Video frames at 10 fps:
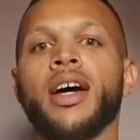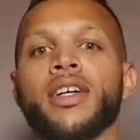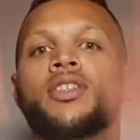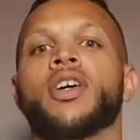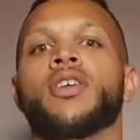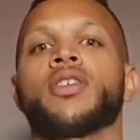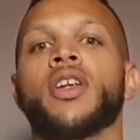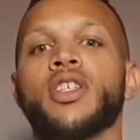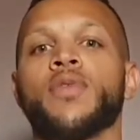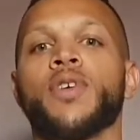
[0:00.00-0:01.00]
like so.
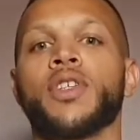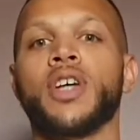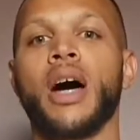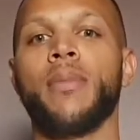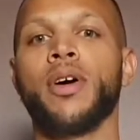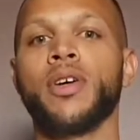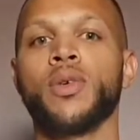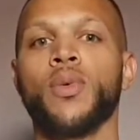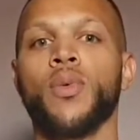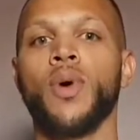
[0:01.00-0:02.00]
So listen for the timer.
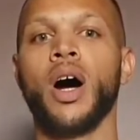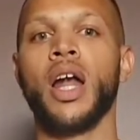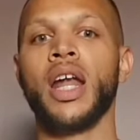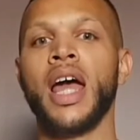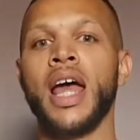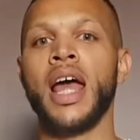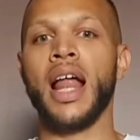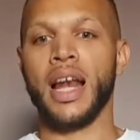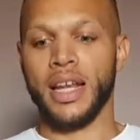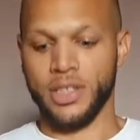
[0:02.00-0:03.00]
1,
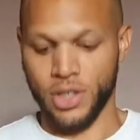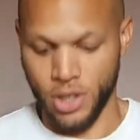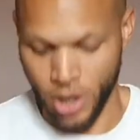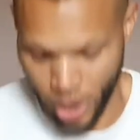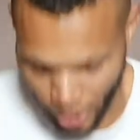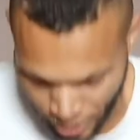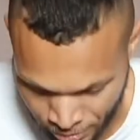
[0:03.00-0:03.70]
let's go.